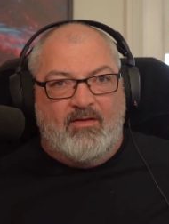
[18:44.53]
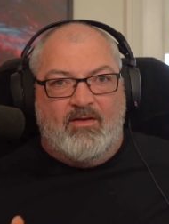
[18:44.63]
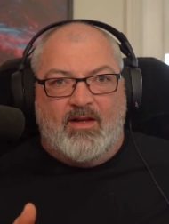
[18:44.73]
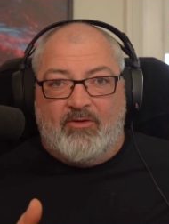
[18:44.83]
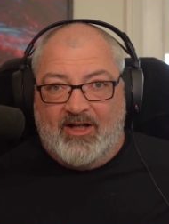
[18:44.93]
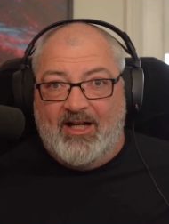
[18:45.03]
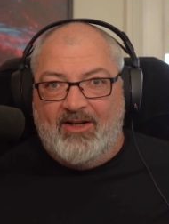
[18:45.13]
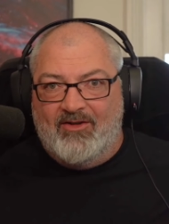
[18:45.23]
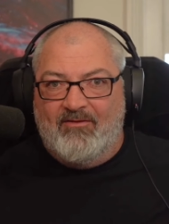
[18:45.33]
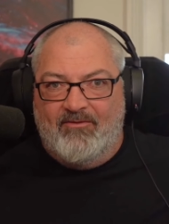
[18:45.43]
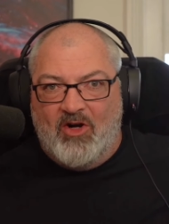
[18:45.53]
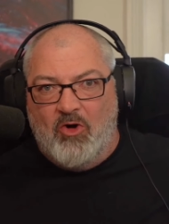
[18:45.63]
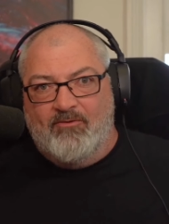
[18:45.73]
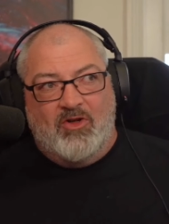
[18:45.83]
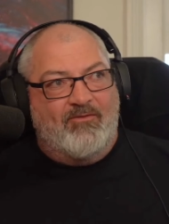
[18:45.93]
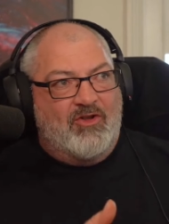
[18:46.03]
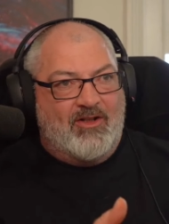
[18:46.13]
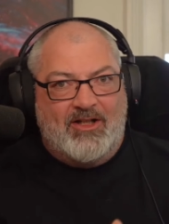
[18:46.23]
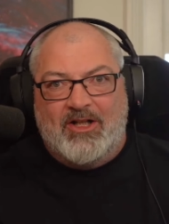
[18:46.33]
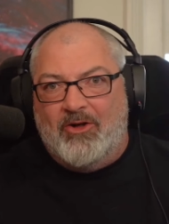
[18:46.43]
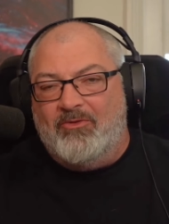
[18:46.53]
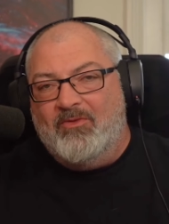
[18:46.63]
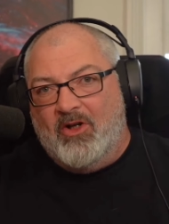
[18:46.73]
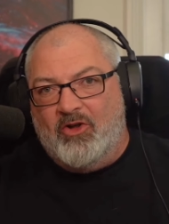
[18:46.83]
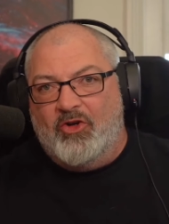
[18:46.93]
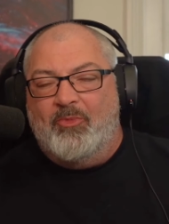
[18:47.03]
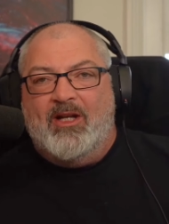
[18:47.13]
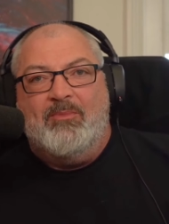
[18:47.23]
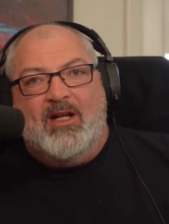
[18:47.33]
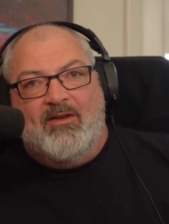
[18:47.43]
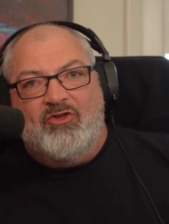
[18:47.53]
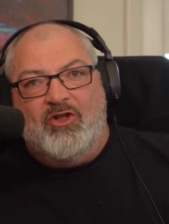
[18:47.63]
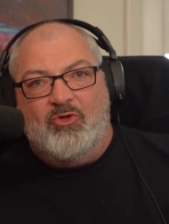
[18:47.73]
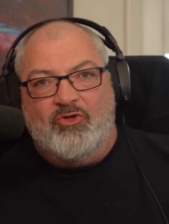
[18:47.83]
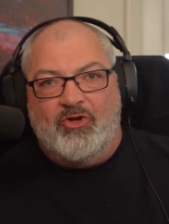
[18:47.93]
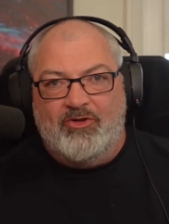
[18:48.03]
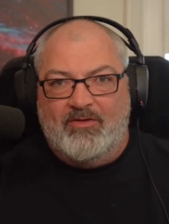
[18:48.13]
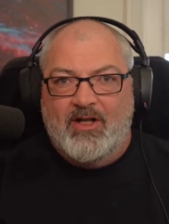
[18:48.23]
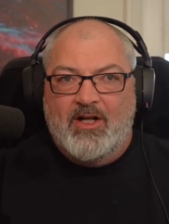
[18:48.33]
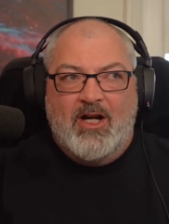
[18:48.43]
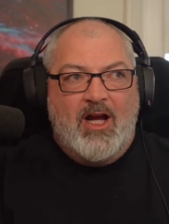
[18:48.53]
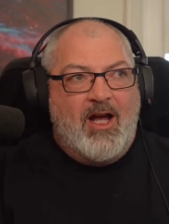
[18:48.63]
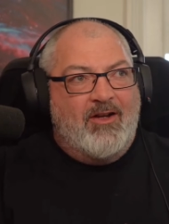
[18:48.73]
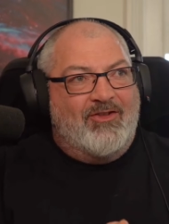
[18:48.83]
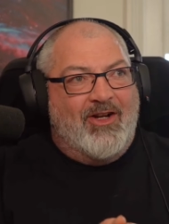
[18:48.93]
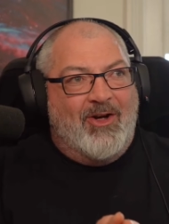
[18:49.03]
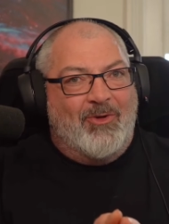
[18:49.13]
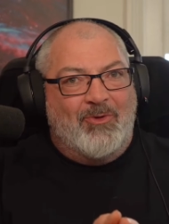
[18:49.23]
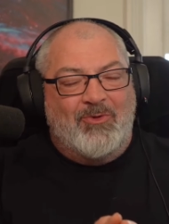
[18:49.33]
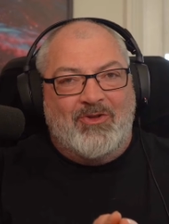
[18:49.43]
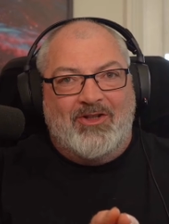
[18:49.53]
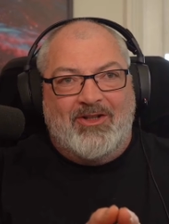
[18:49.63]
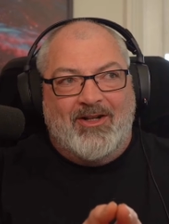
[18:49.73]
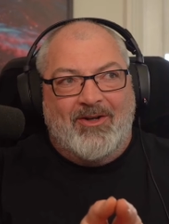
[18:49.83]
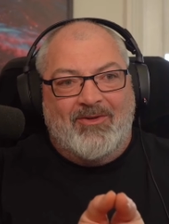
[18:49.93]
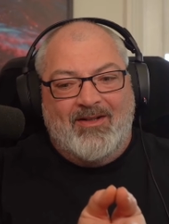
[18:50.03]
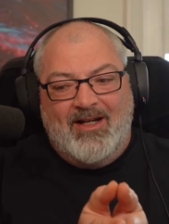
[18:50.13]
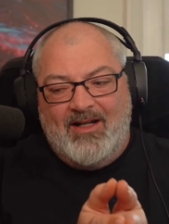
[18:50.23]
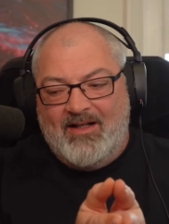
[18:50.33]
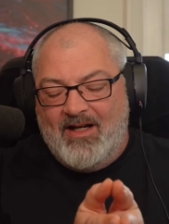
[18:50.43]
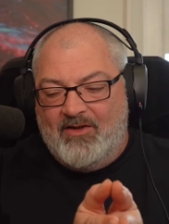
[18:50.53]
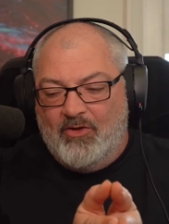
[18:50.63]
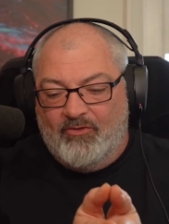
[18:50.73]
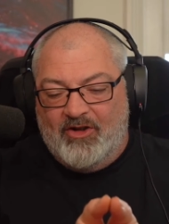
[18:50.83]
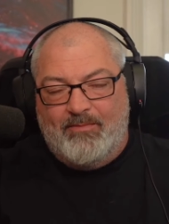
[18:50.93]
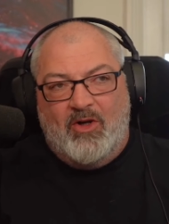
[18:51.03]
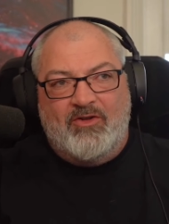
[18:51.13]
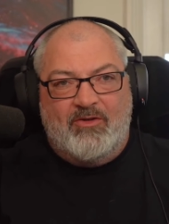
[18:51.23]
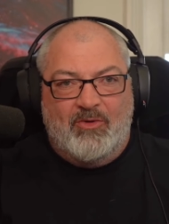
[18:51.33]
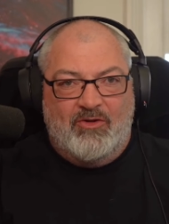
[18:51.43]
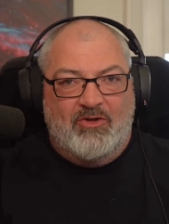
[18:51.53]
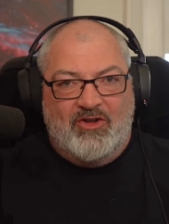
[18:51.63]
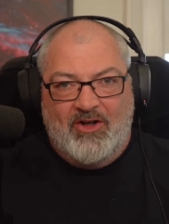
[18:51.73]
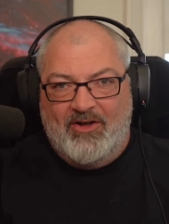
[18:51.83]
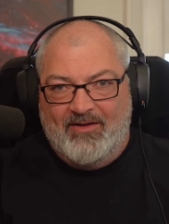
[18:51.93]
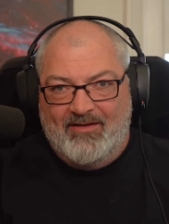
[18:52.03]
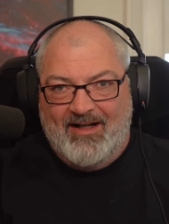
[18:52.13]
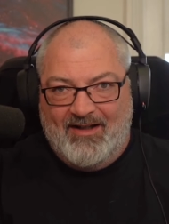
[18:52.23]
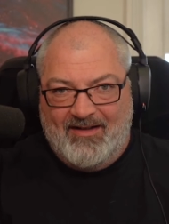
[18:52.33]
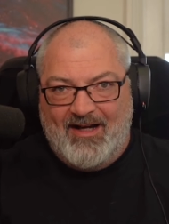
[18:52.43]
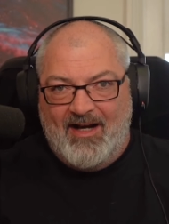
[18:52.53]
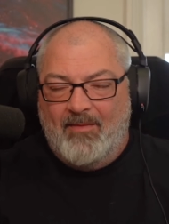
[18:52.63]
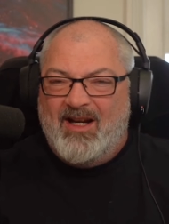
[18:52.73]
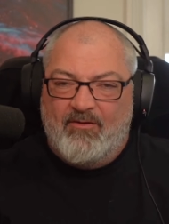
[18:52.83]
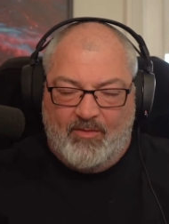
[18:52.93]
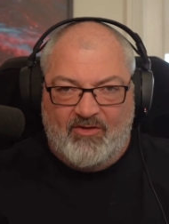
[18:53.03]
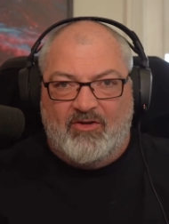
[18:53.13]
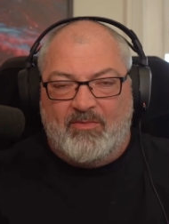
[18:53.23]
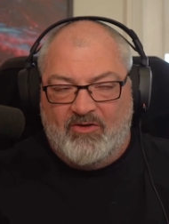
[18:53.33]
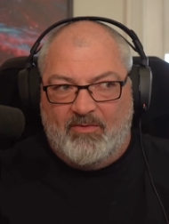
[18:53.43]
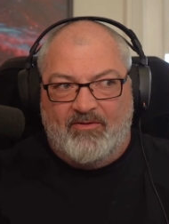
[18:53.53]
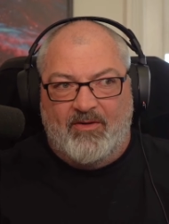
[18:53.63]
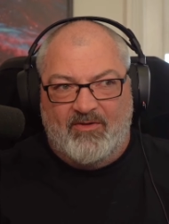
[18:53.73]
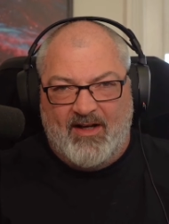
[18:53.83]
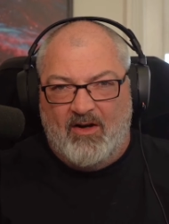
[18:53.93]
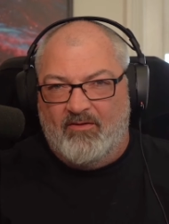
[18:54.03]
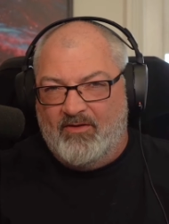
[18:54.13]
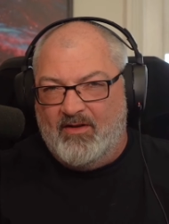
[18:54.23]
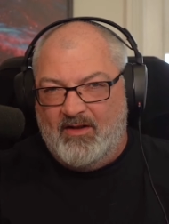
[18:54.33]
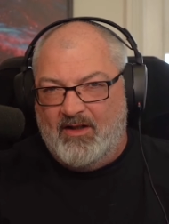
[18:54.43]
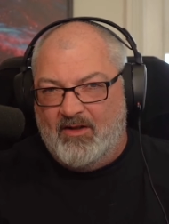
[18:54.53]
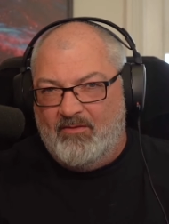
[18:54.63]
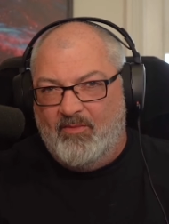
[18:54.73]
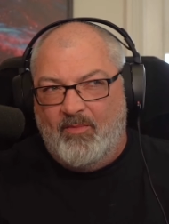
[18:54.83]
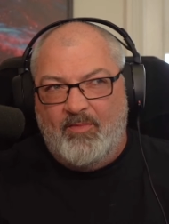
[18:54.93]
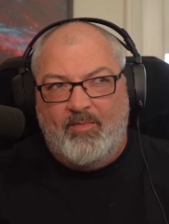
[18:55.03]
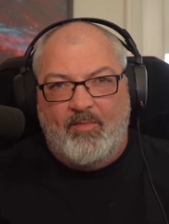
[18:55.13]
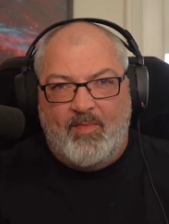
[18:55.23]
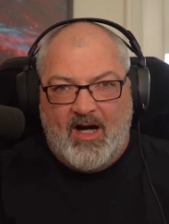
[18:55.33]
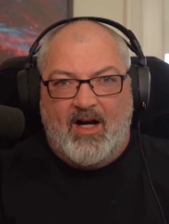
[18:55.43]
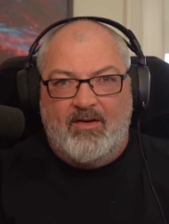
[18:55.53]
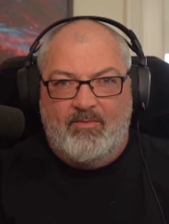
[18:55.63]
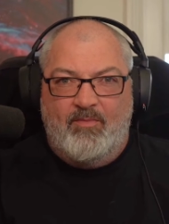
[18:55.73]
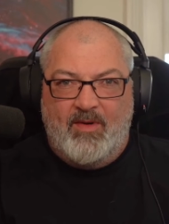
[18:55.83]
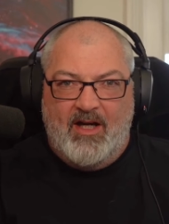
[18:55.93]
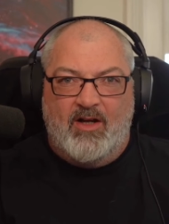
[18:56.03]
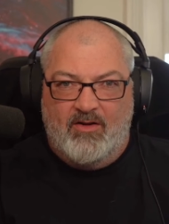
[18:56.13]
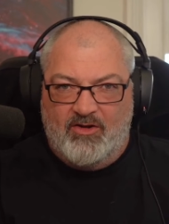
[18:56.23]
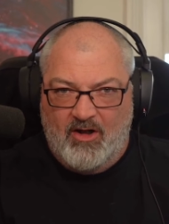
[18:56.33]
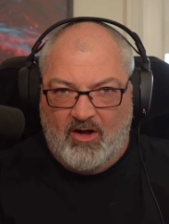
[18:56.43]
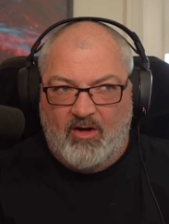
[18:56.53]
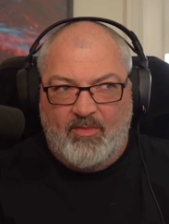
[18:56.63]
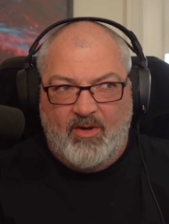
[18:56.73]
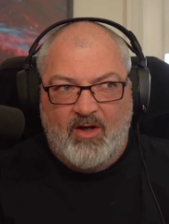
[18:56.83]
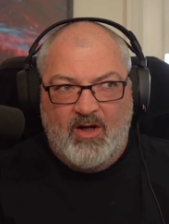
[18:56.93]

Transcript: there are kids involved. Obviously, you know, a lot of people have children. So, you know, it, it, you're responsible to a certain extent. I mean, everybody's responsible for themselves, you know, but being at the top,